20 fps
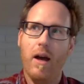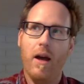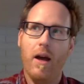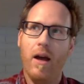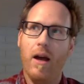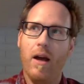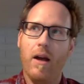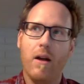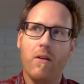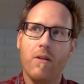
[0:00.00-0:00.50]

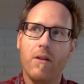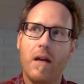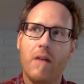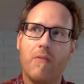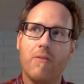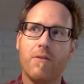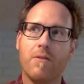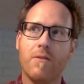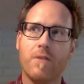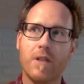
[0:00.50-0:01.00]
And I'll
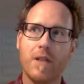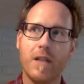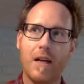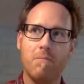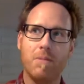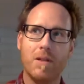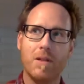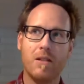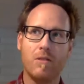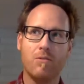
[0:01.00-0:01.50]
never forget,
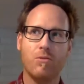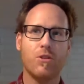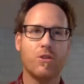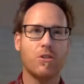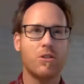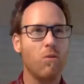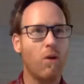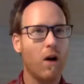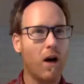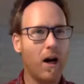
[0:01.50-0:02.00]
because it was
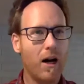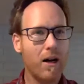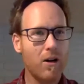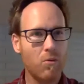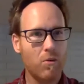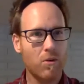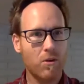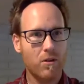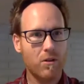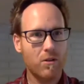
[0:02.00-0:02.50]
so
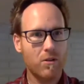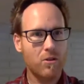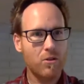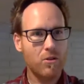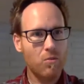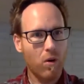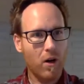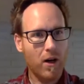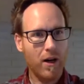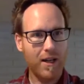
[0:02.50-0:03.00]
awkward, you
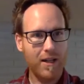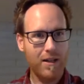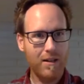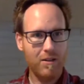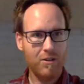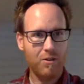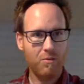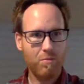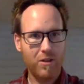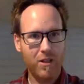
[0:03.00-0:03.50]
walk into
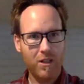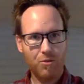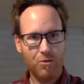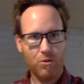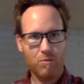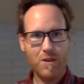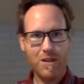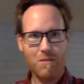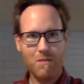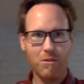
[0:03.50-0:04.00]
this place where
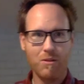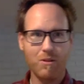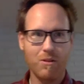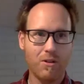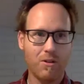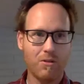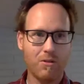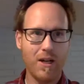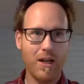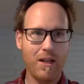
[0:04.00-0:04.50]
people look
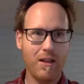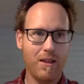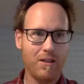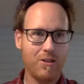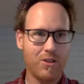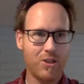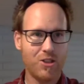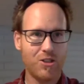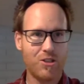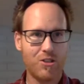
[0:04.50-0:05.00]
great and they
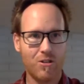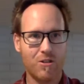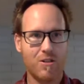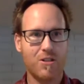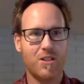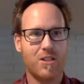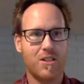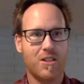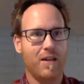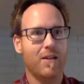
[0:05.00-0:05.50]
just start
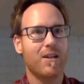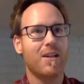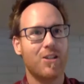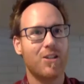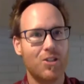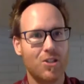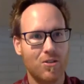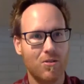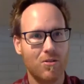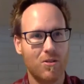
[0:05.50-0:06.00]
staring
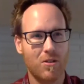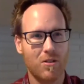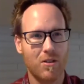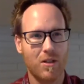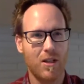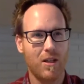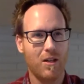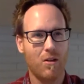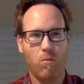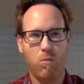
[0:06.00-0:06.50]
at you and you're
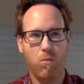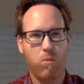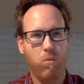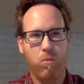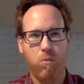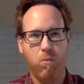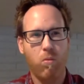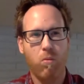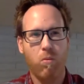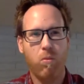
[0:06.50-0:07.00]
like,
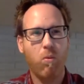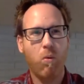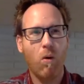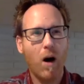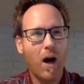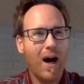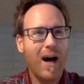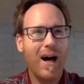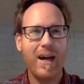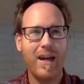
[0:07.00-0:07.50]

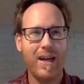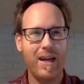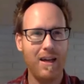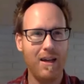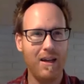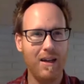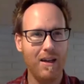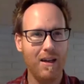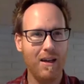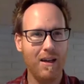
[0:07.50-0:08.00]
why?
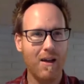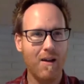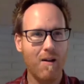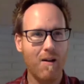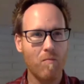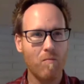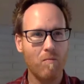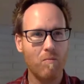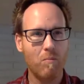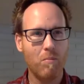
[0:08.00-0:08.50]

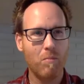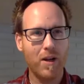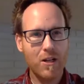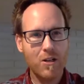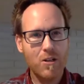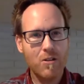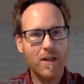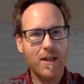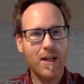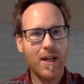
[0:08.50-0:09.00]
But I
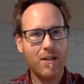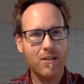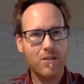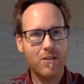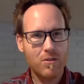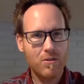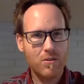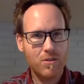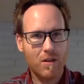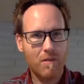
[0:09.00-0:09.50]
knew I had to
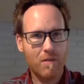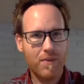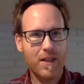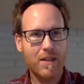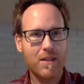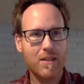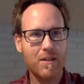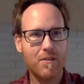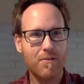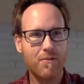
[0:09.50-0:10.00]
do something
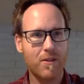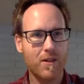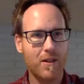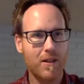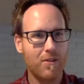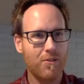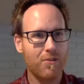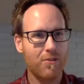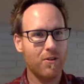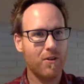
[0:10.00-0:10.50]
different.
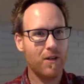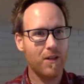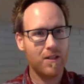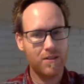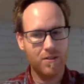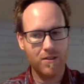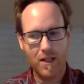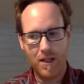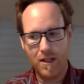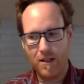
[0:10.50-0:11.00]
And so I
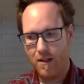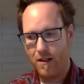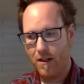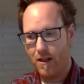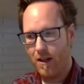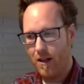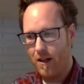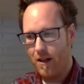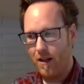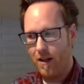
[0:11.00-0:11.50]
decided,
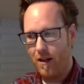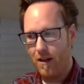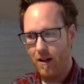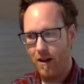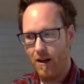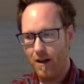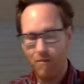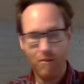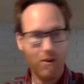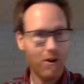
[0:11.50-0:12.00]

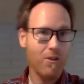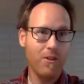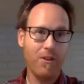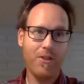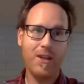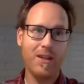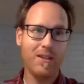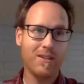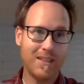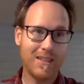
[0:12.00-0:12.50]
of all the
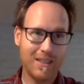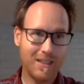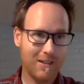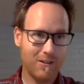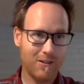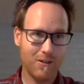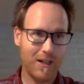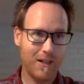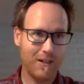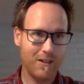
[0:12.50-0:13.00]
things I didn't
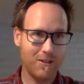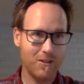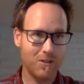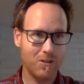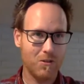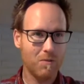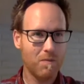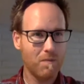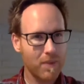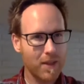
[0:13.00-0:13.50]
know how to
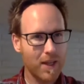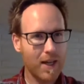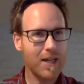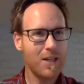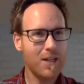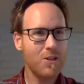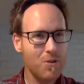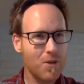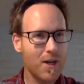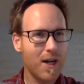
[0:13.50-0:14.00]
do, I
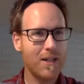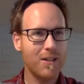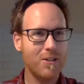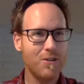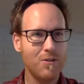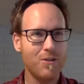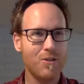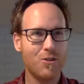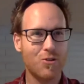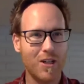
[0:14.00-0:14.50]
knew how to do
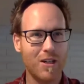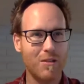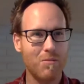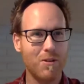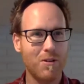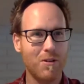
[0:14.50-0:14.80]
the treadmill.